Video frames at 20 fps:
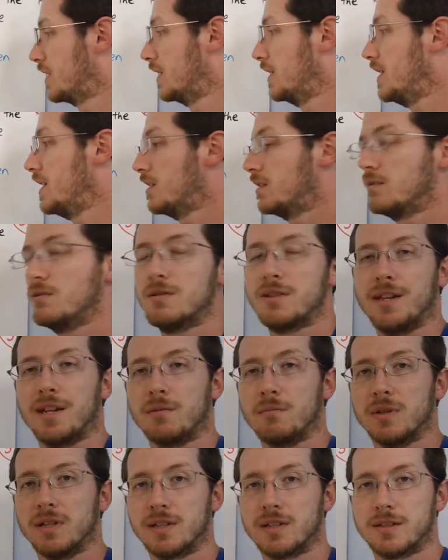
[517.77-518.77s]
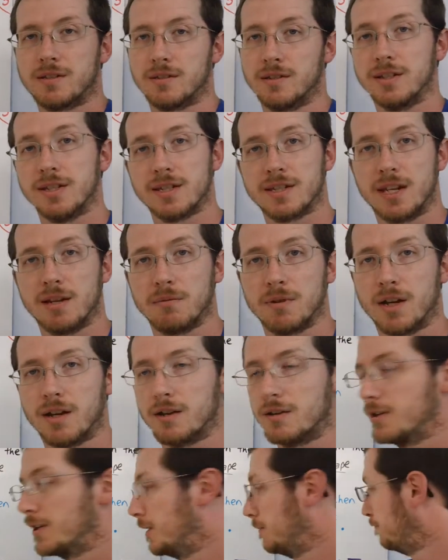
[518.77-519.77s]
to these two segments in the same
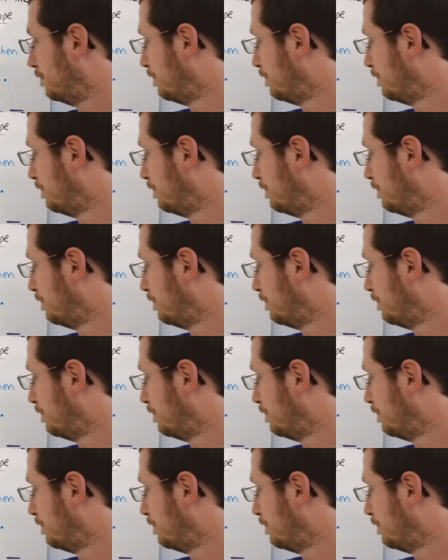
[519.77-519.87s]
diagram.